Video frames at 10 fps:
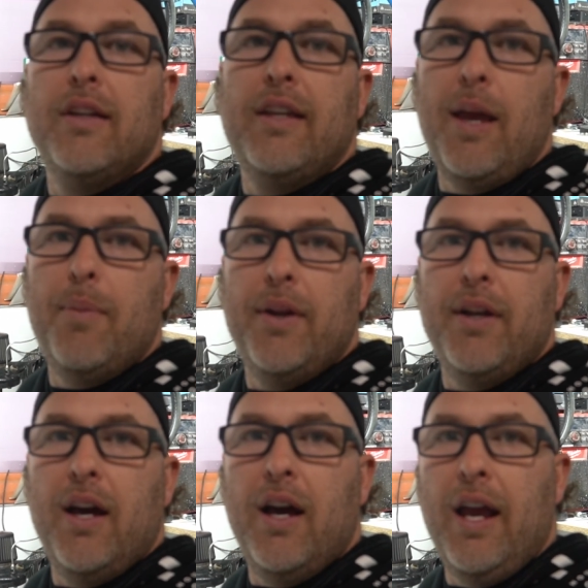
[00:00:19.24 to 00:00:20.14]
keeping
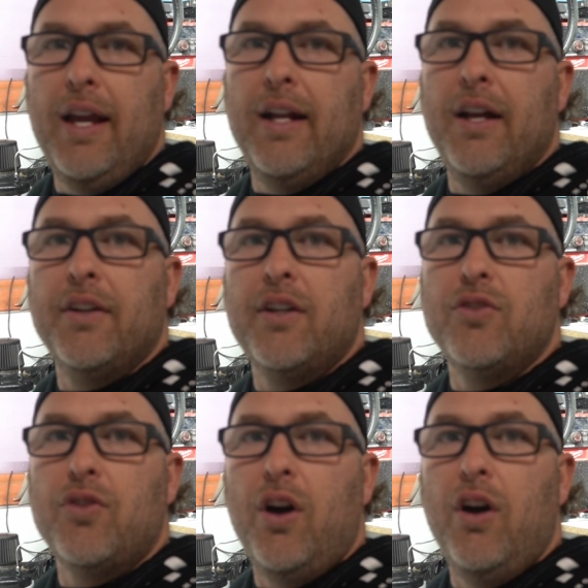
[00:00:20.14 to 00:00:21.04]
heat under
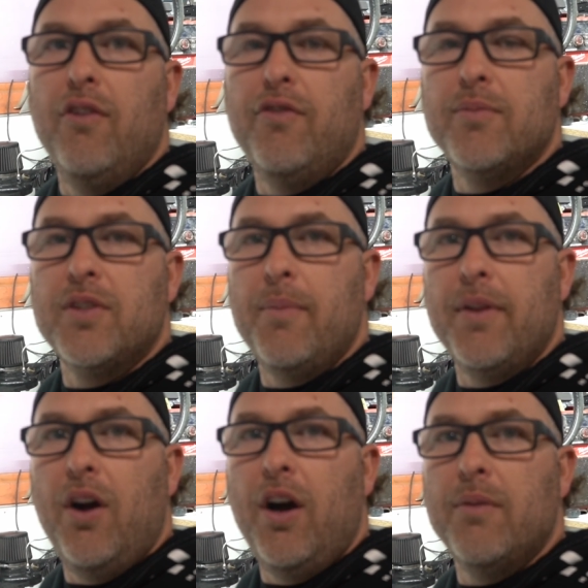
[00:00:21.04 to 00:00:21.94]
control from some of
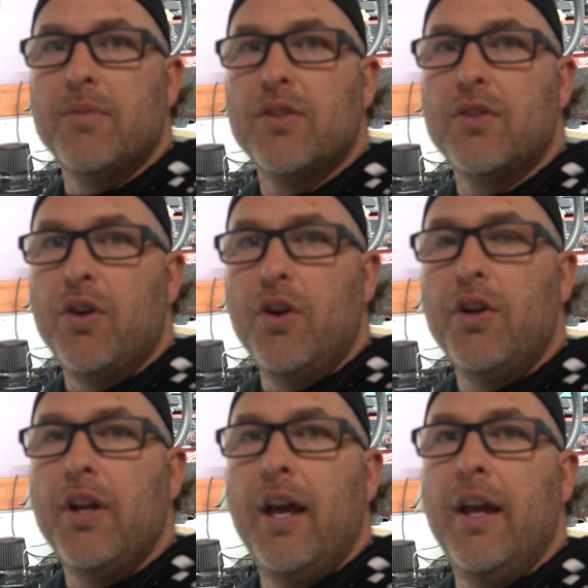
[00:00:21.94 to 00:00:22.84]
the items is
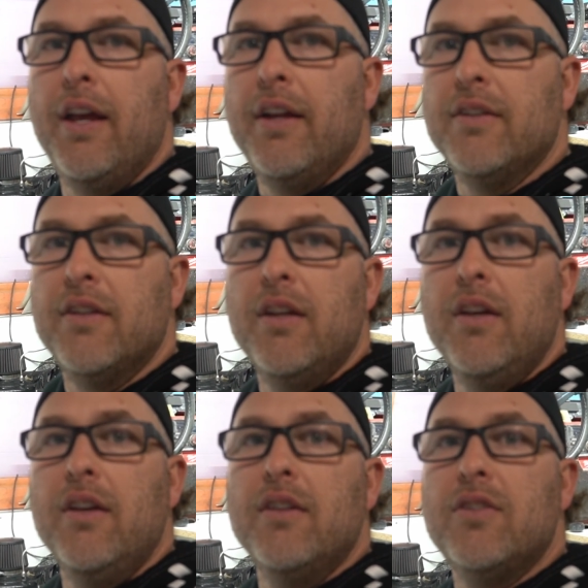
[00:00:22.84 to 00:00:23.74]
good. And
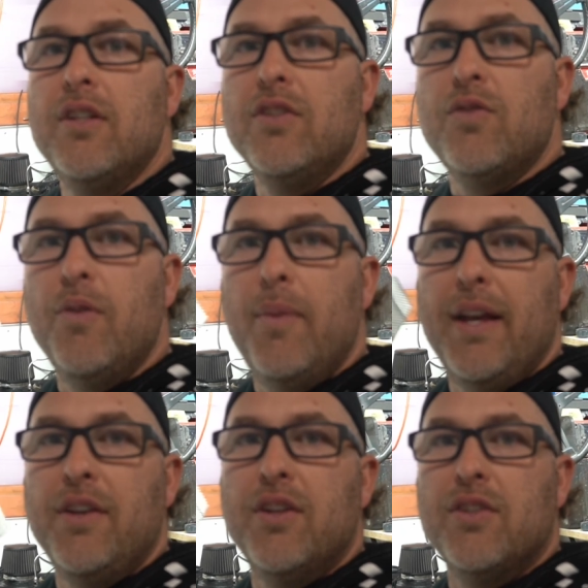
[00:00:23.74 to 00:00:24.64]
since we've
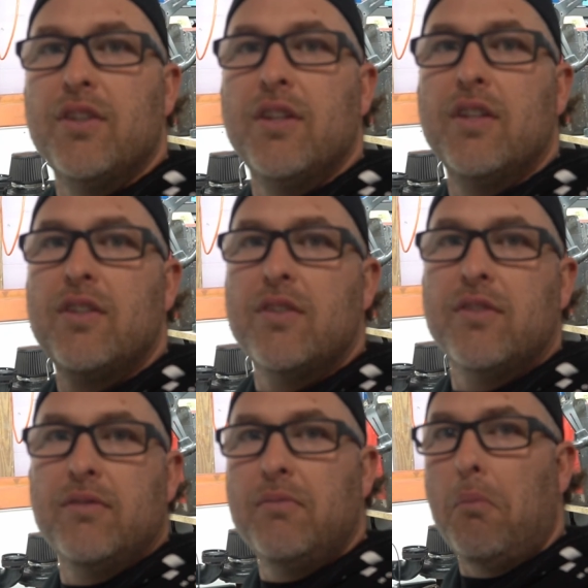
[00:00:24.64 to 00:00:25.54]
been using this,
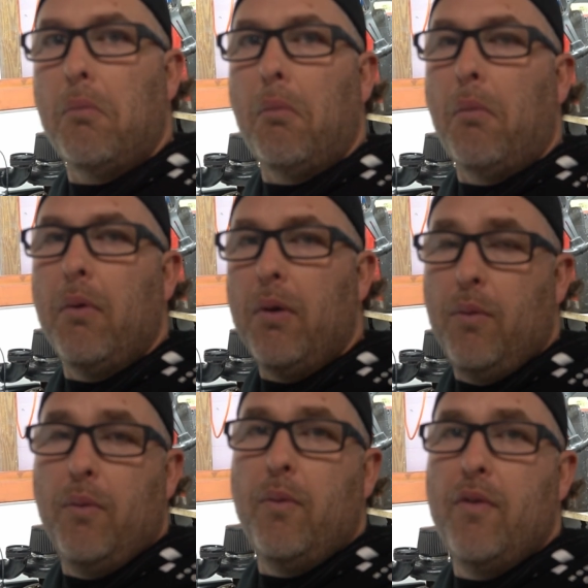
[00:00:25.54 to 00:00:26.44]

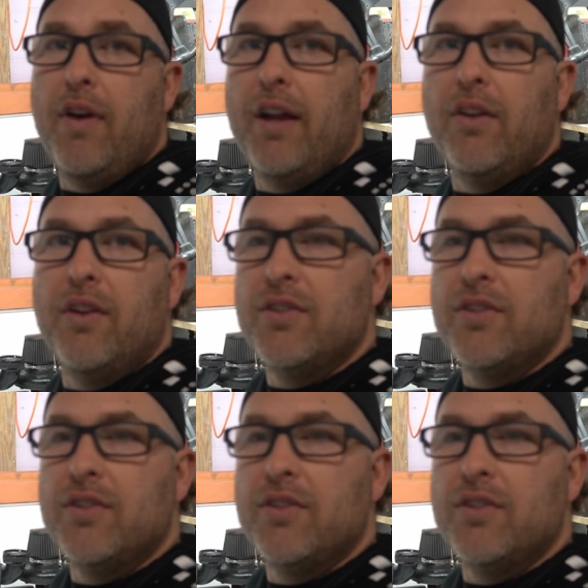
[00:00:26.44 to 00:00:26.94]
we've had a lot of